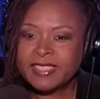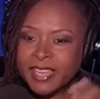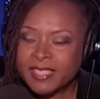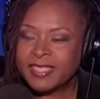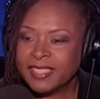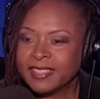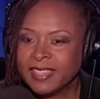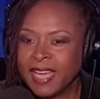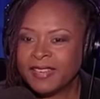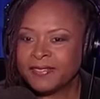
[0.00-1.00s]
They just did a
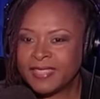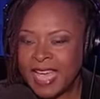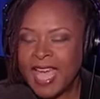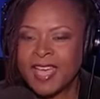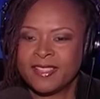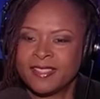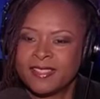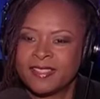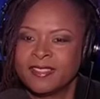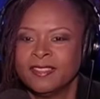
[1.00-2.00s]
lot of
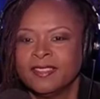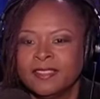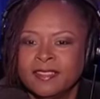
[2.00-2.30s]
tests.